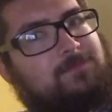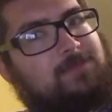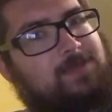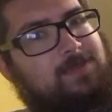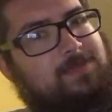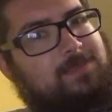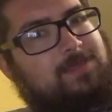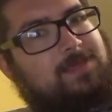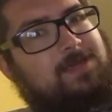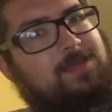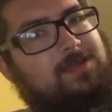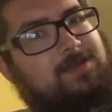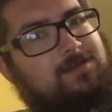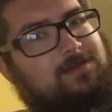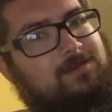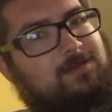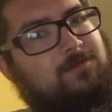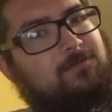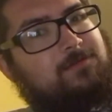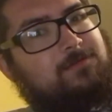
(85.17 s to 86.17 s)
and then
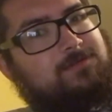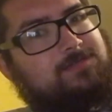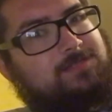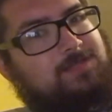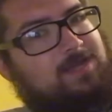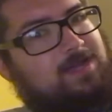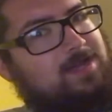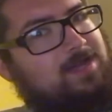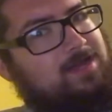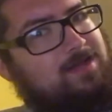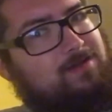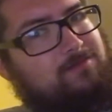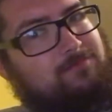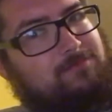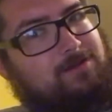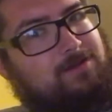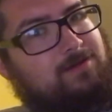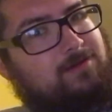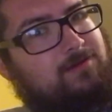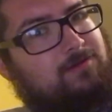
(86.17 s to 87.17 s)
of course I on
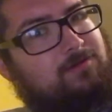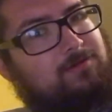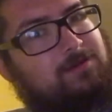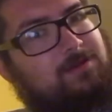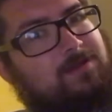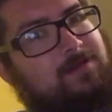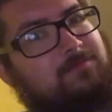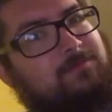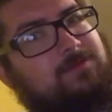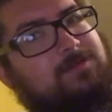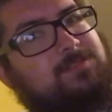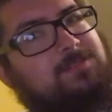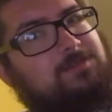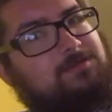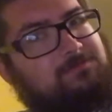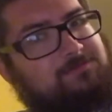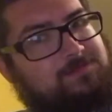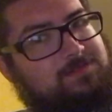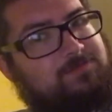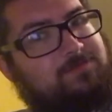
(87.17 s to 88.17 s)
my own got
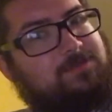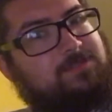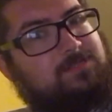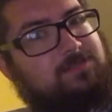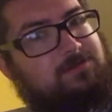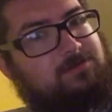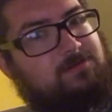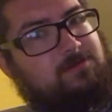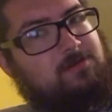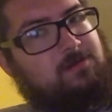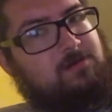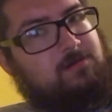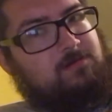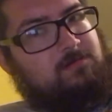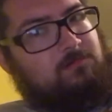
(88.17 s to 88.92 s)
myself Timmy Turner.